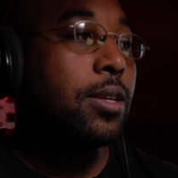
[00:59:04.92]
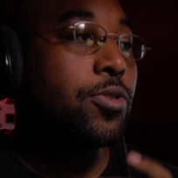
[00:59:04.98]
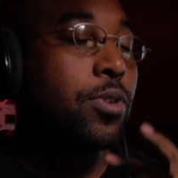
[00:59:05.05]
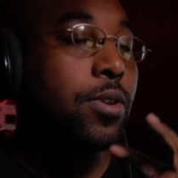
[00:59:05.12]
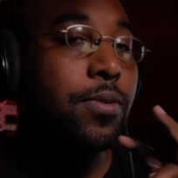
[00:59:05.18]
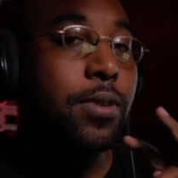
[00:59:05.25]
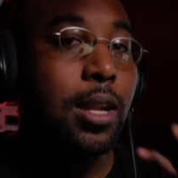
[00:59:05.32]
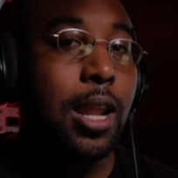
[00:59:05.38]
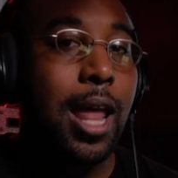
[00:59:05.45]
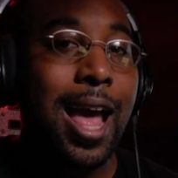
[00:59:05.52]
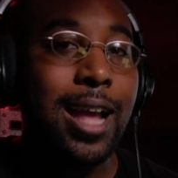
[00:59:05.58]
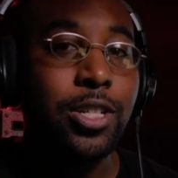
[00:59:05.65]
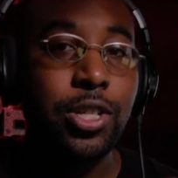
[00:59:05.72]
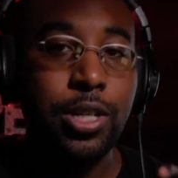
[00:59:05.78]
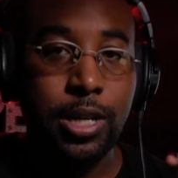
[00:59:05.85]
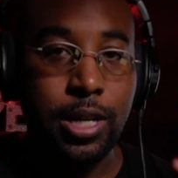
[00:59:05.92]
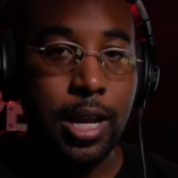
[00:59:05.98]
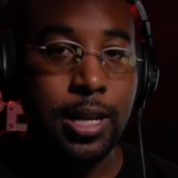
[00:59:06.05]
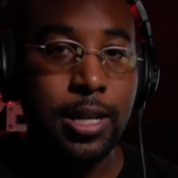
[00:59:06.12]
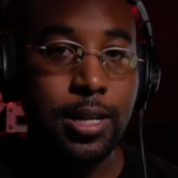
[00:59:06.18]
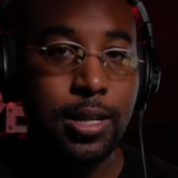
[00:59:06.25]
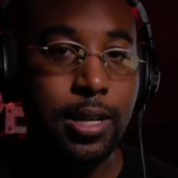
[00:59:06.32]
sort of clashing
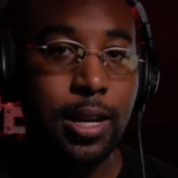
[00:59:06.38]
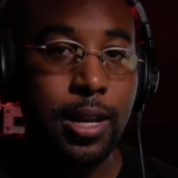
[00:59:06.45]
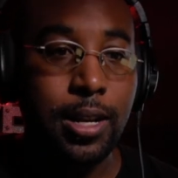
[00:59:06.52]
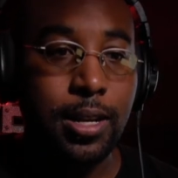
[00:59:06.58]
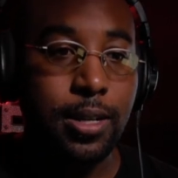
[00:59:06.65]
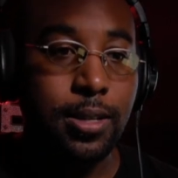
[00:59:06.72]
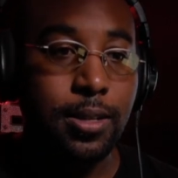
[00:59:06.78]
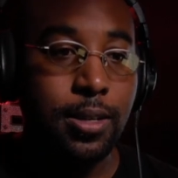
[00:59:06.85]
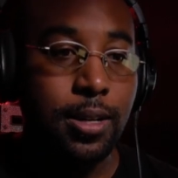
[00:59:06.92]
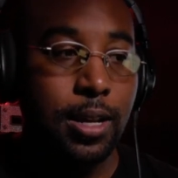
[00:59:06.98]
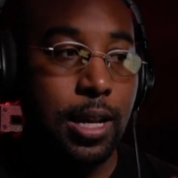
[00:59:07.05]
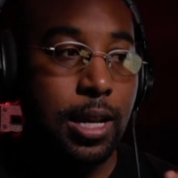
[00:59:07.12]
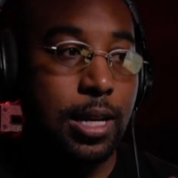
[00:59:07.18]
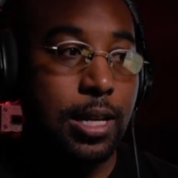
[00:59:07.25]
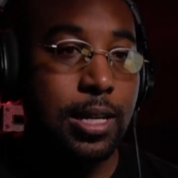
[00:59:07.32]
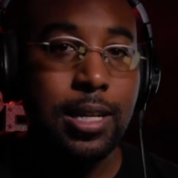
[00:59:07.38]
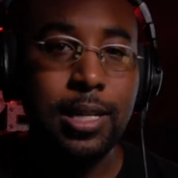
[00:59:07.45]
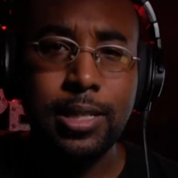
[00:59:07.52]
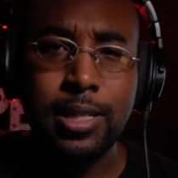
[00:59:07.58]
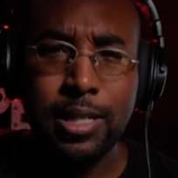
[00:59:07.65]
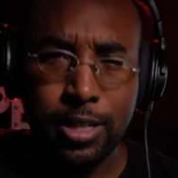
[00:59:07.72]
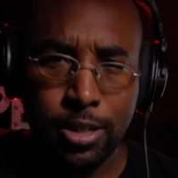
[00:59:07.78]
and, and
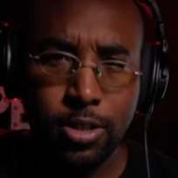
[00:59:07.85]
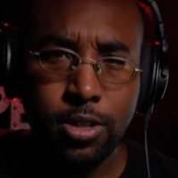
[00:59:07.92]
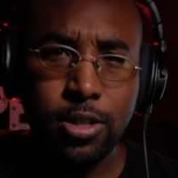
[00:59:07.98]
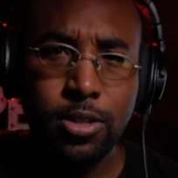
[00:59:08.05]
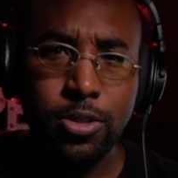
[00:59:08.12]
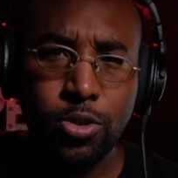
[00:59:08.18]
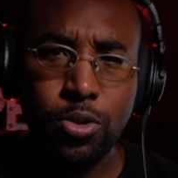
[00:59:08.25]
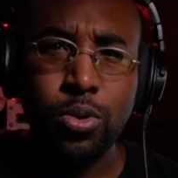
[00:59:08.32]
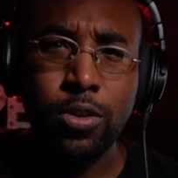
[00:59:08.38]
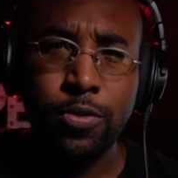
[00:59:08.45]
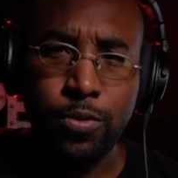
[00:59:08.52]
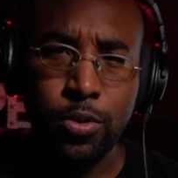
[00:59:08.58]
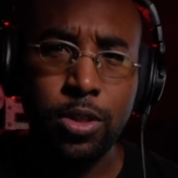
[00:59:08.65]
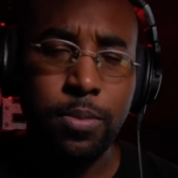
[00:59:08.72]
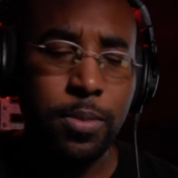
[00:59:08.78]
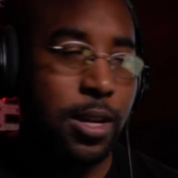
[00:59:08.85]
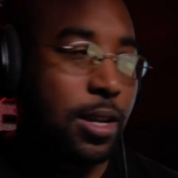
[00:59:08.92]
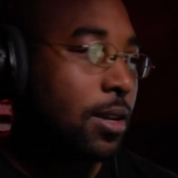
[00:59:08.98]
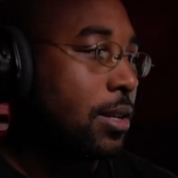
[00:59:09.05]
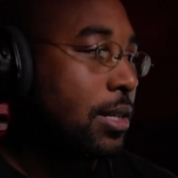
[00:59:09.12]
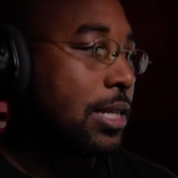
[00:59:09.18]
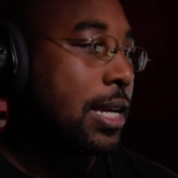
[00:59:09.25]
dissonant sort of
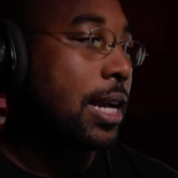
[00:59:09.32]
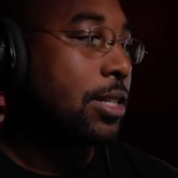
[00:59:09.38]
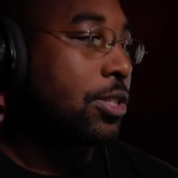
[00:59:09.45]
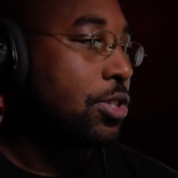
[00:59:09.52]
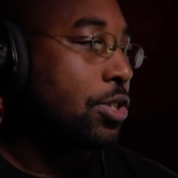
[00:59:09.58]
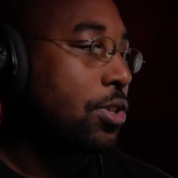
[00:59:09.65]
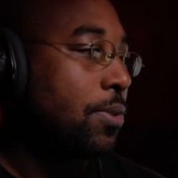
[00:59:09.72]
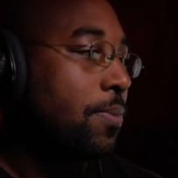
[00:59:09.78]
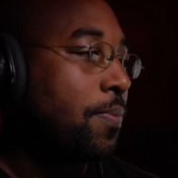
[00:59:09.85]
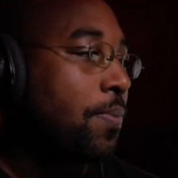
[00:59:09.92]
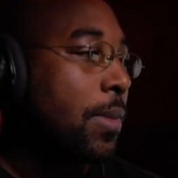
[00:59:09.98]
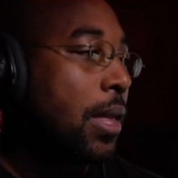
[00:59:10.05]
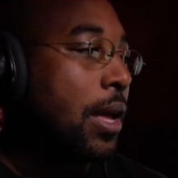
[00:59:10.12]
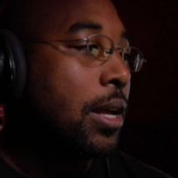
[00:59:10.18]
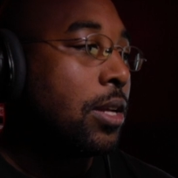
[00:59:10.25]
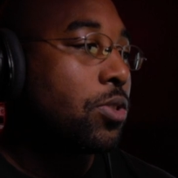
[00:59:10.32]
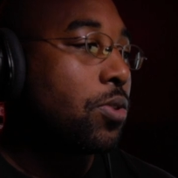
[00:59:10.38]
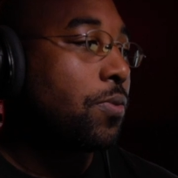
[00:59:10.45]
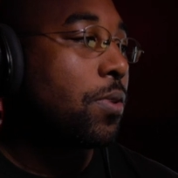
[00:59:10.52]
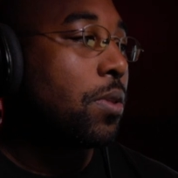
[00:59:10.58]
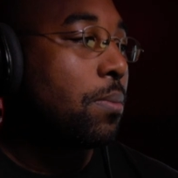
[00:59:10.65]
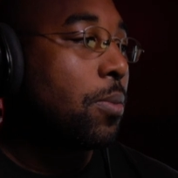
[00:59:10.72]
rhythmic texture. So
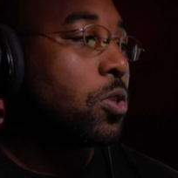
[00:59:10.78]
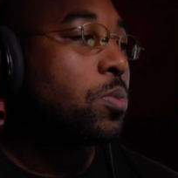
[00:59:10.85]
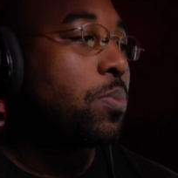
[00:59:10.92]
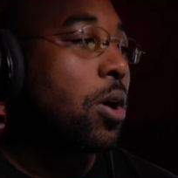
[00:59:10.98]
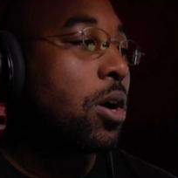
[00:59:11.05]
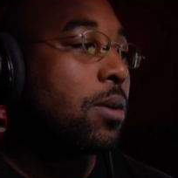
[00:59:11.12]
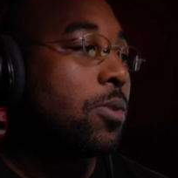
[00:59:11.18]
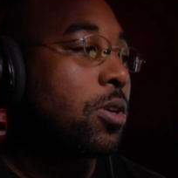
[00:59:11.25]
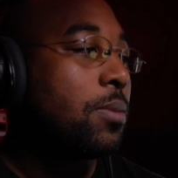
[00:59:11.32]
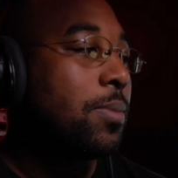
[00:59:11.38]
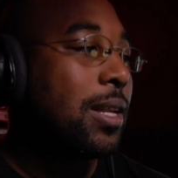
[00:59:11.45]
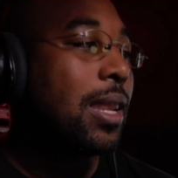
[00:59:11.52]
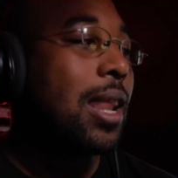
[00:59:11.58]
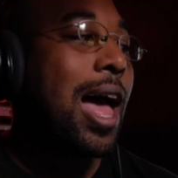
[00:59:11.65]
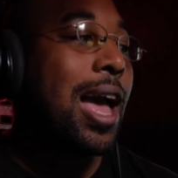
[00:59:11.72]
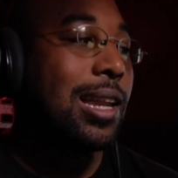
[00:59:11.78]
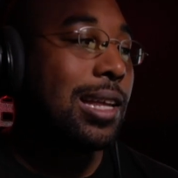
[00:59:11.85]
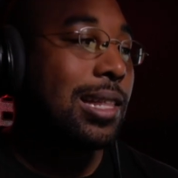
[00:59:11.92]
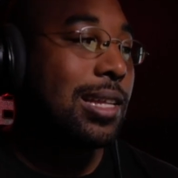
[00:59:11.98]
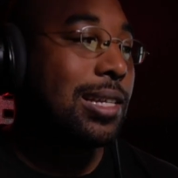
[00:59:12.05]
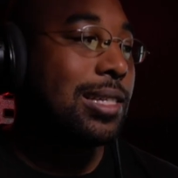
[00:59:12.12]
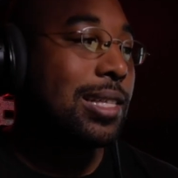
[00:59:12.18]
for the most part, I'm gonna be
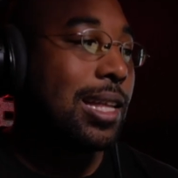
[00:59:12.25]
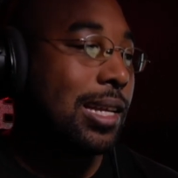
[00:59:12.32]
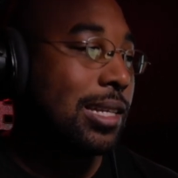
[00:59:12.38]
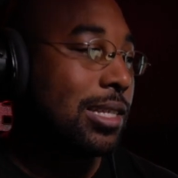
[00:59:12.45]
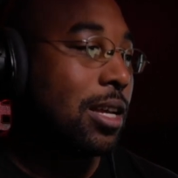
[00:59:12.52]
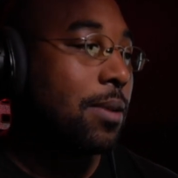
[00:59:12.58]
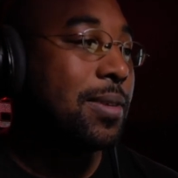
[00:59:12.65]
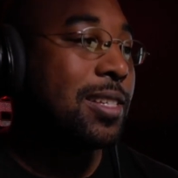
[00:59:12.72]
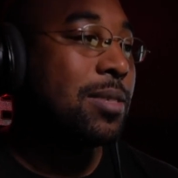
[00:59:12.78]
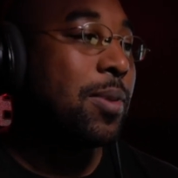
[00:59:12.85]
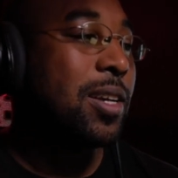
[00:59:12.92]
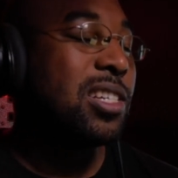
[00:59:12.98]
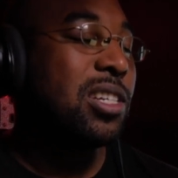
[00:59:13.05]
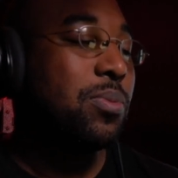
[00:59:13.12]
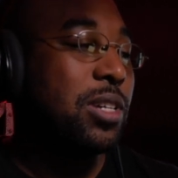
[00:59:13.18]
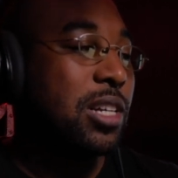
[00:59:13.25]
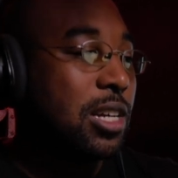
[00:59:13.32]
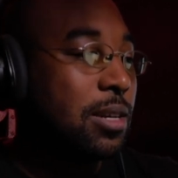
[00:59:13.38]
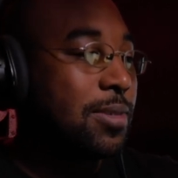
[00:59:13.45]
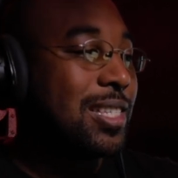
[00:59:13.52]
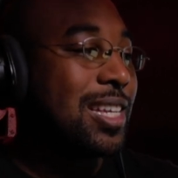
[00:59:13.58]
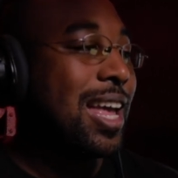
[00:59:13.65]
lining these things up, especially when it
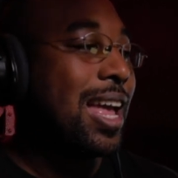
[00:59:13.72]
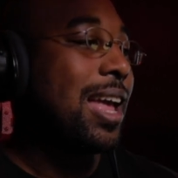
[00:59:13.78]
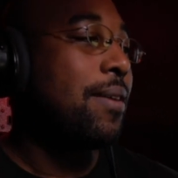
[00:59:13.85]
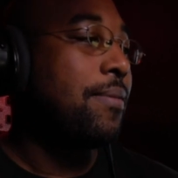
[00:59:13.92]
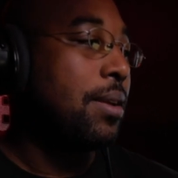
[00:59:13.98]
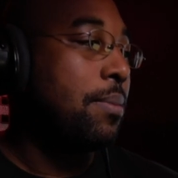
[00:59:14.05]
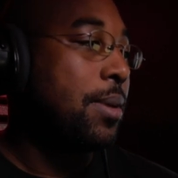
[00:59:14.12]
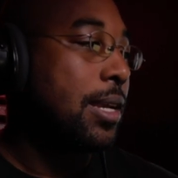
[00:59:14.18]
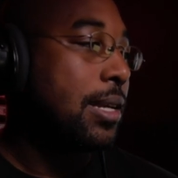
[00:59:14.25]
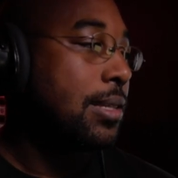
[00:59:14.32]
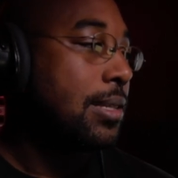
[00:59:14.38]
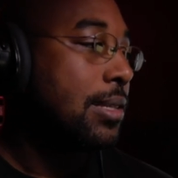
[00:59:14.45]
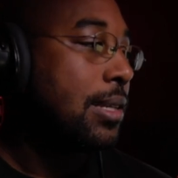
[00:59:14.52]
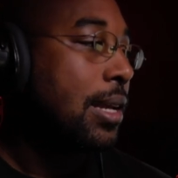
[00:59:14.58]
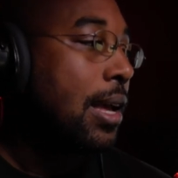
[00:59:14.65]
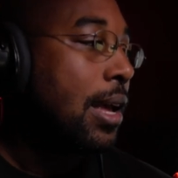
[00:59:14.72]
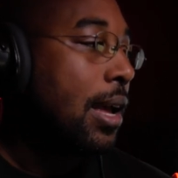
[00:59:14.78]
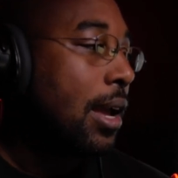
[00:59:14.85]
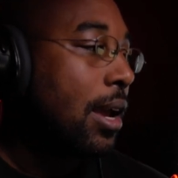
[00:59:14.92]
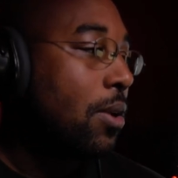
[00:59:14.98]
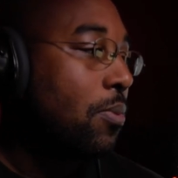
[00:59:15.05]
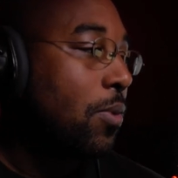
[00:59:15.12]
comes to heavy beats
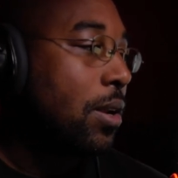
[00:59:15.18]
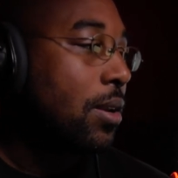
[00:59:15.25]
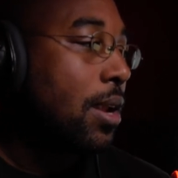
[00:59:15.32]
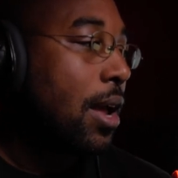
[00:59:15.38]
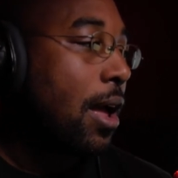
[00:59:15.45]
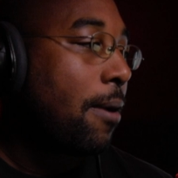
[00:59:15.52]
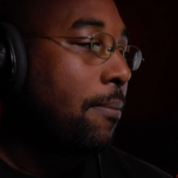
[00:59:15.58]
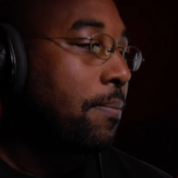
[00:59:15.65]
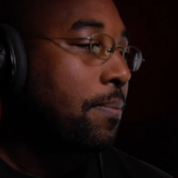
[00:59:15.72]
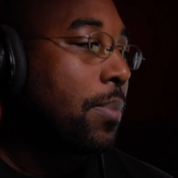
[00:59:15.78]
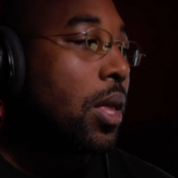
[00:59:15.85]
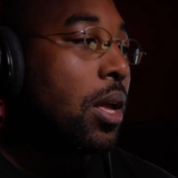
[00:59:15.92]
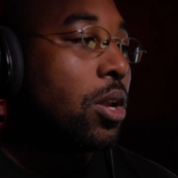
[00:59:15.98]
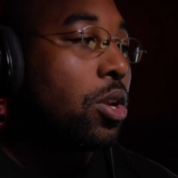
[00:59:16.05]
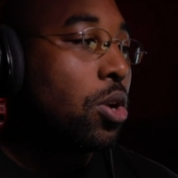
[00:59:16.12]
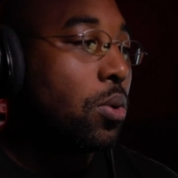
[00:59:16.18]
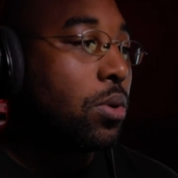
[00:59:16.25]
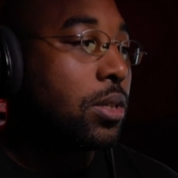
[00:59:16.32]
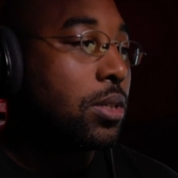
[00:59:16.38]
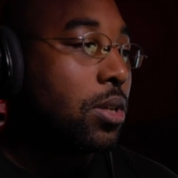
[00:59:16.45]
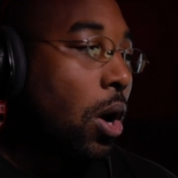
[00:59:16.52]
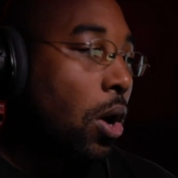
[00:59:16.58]
and whatnot.
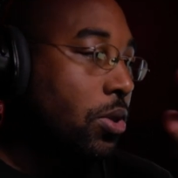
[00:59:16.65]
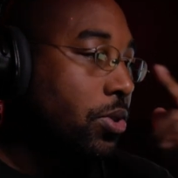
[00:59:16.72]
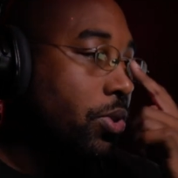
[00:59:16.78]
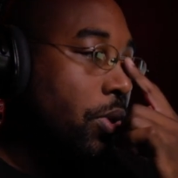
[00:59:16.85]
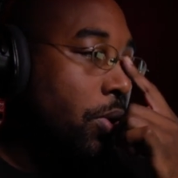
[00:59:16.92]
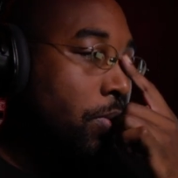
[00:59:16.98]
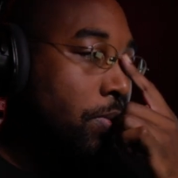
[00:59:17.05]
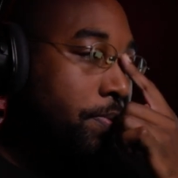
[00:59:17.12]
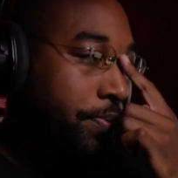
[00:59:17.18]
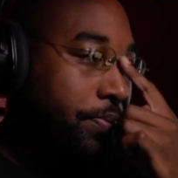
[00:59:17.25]
Notice also